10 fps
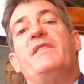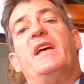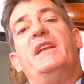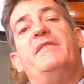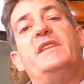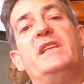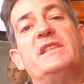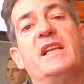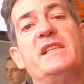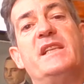then if it
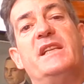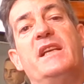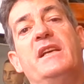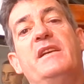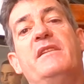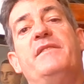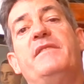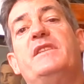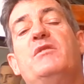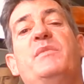is less than
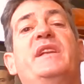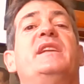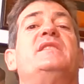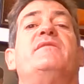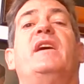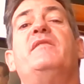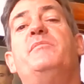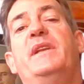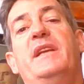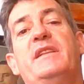15 minutes, 5
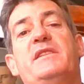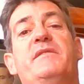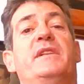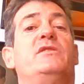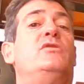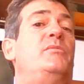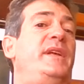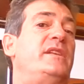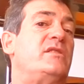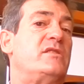minutes, even 2
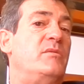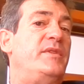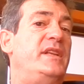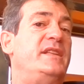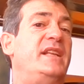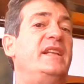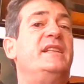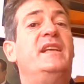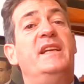minutes or something, then